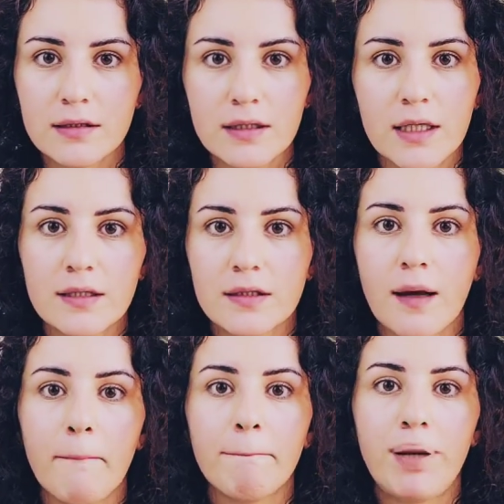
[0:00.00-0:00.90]
get
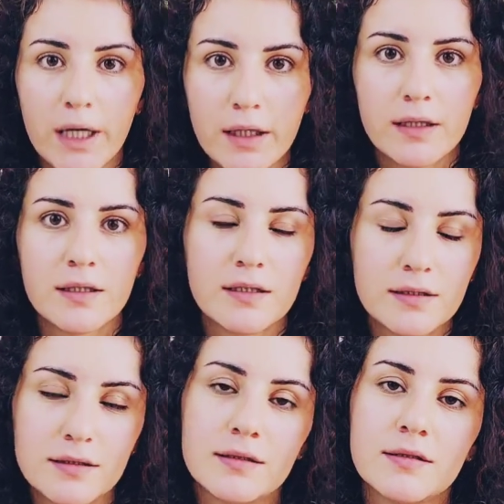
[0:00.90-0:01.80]
some bit,
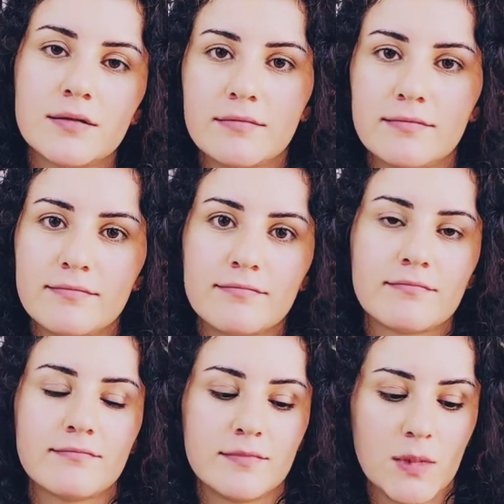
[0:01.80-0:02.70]

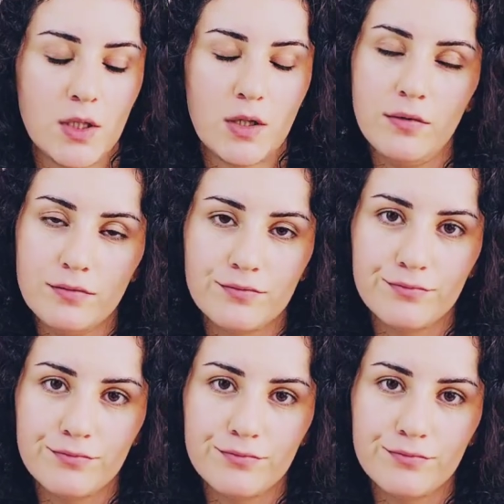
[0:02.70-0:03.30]
you know?